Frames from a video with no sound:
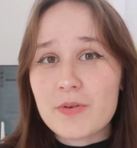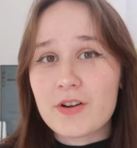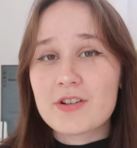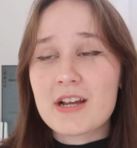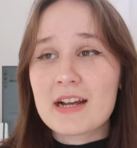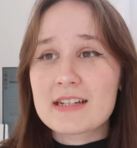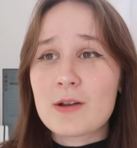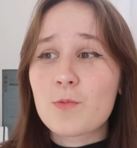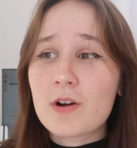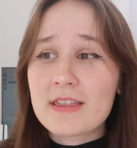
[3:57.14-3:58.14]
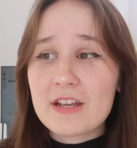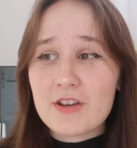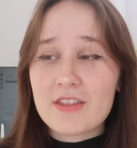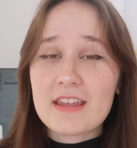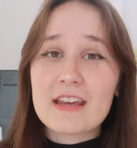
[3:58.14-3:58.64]
project and one that
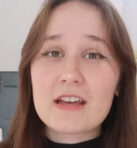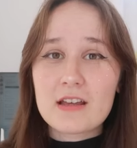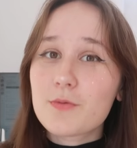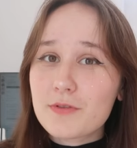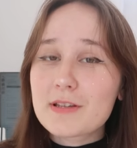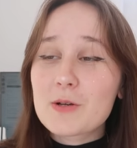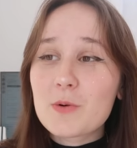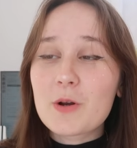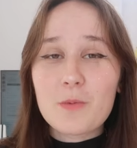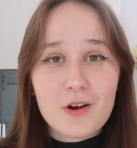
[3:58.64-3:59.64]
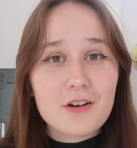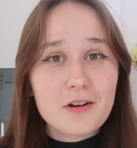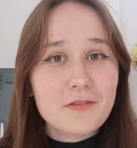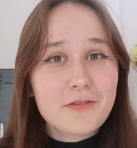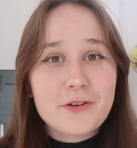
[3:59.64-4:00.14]
you think you really want to work
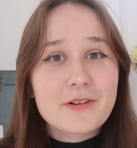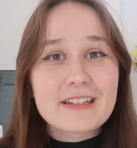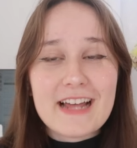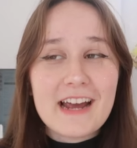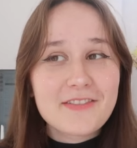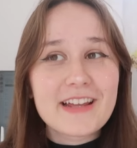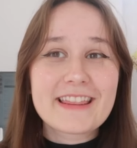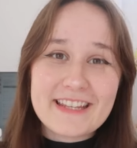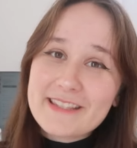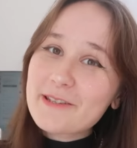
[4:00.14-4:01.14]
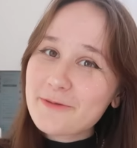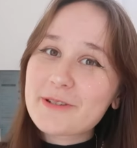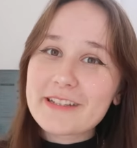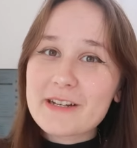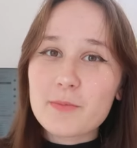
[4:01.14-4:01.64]
on for your life. Like, this is really